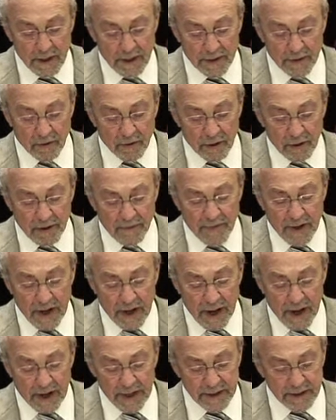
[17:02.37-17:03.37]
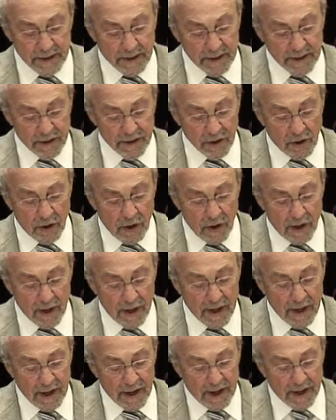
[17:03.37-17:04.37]
Their living eyes I saw
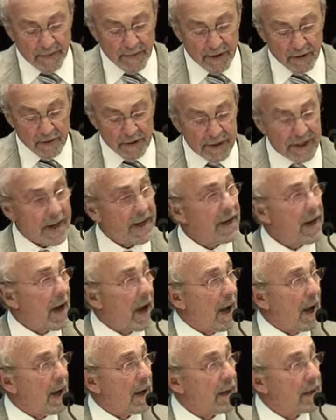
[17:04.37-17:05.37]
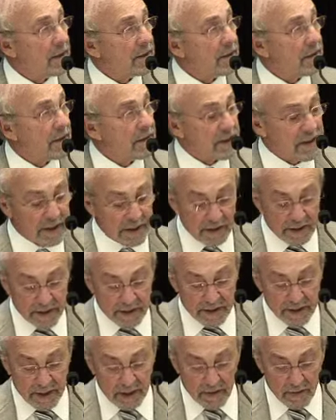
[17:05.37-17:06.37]
and their dead eyes still
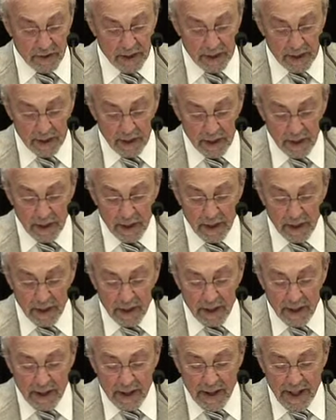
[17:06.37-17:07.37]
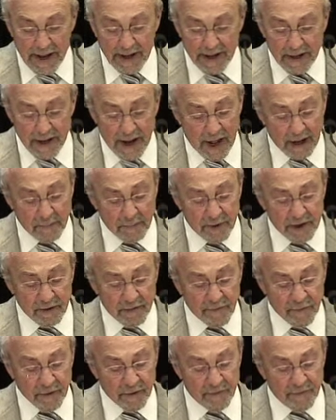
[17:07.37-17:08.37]
staring. Had it not been
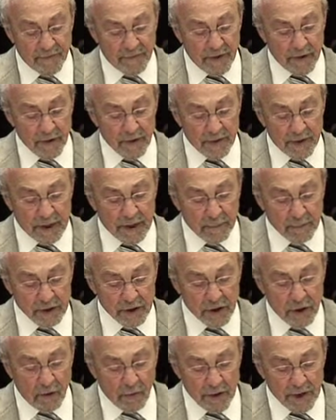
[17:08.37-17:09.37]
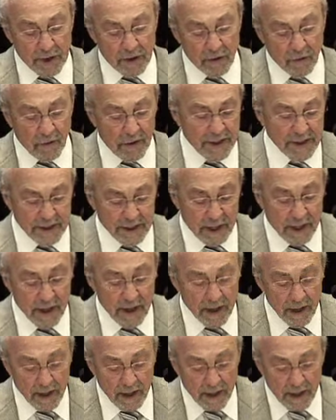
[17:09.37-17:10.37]
for the fear that I was going crazy,
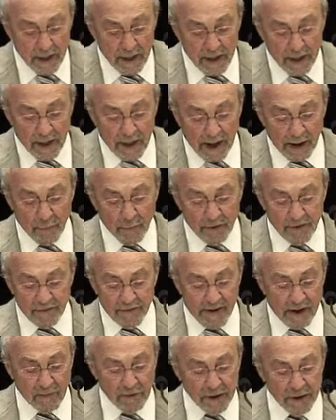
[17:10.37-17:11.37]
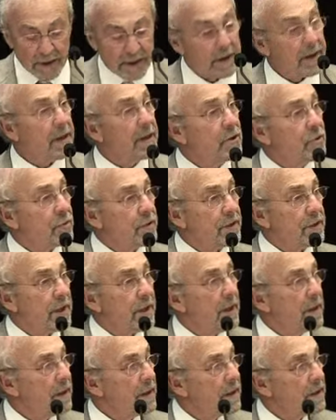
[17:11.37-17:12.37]
I would have found it an
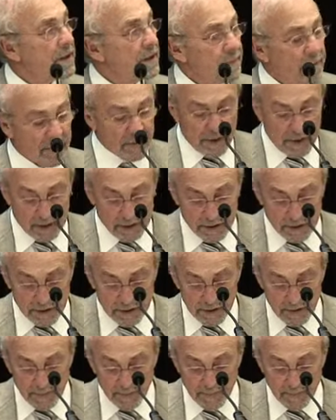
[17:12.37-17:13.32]
interesting experience.